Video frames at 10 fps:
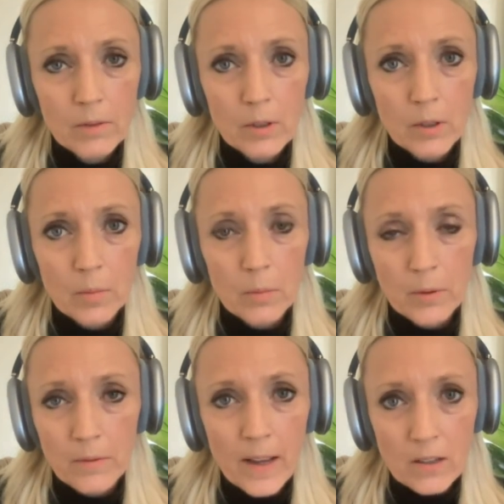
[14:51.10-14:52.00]
your
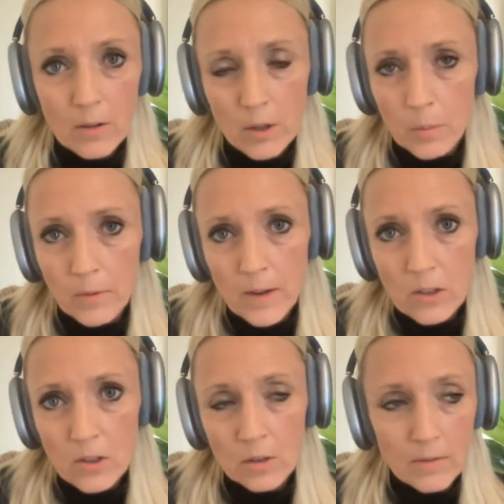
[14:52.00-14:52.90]
prof- your
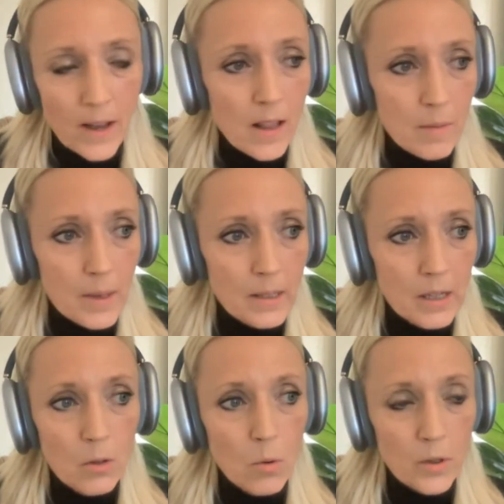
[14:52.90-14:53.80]
professional development
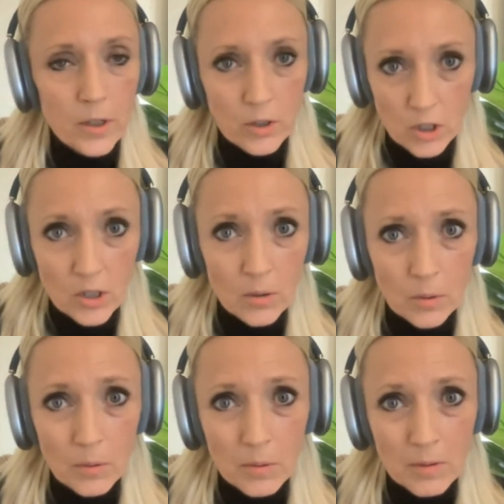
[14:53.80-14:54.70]
in order
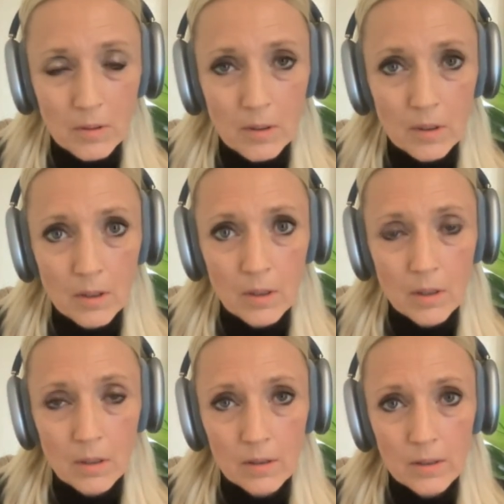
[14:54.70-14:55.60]
to
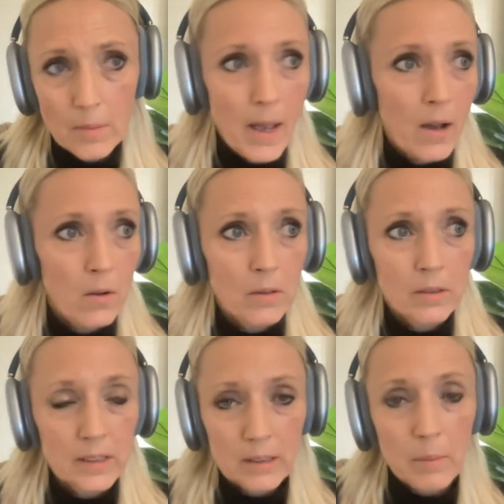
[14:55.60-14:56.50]
somehow
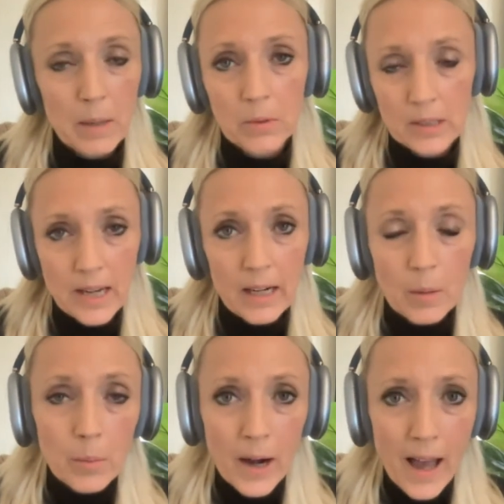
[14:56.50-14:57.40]
be able to take
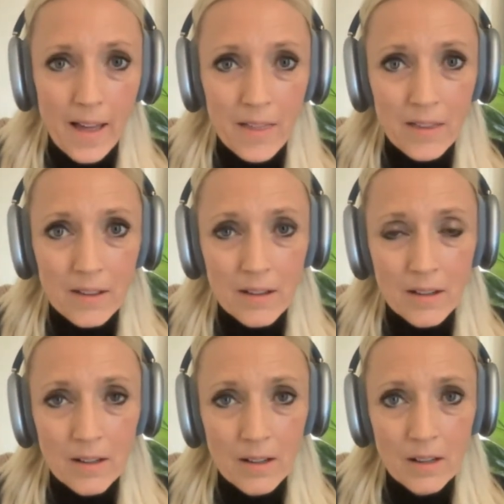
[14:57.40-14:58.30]
a breath
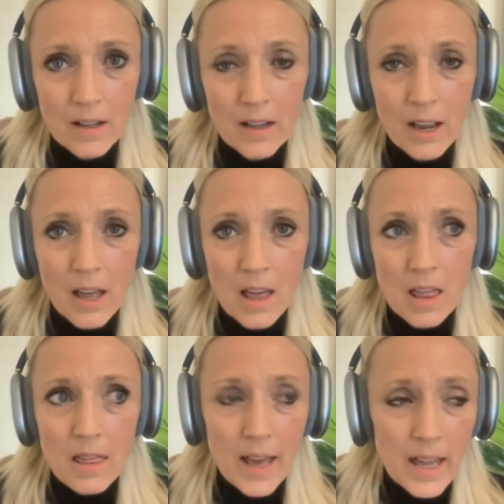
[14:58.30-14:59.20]

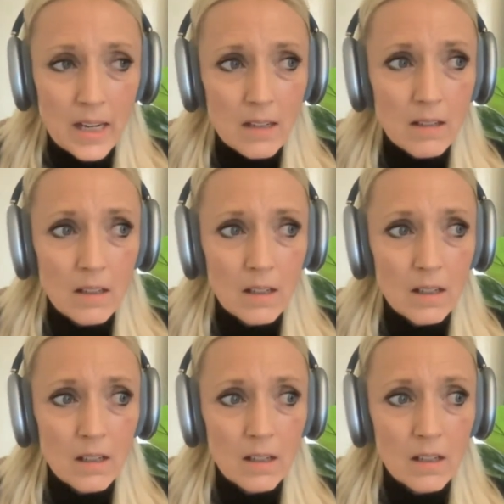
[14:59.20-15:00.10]
then
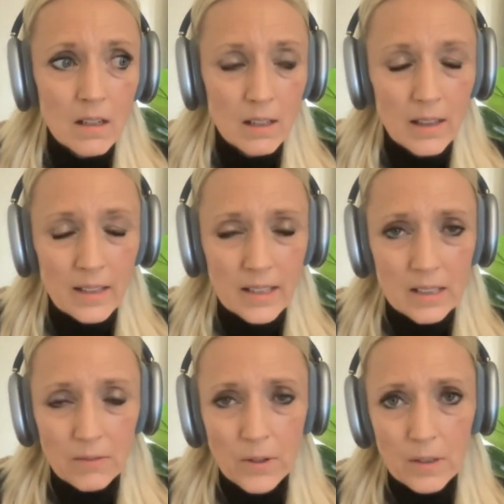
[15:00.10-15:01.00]
that's a
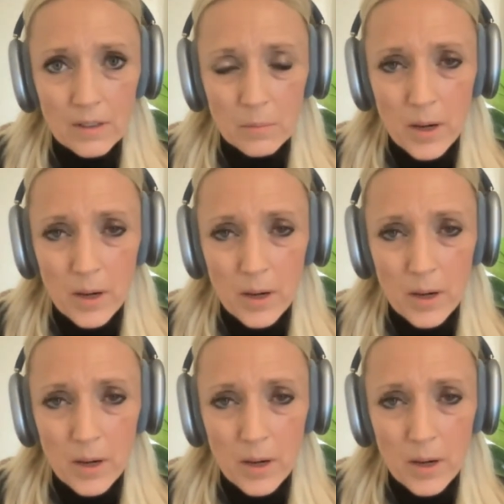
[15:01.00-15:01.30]
different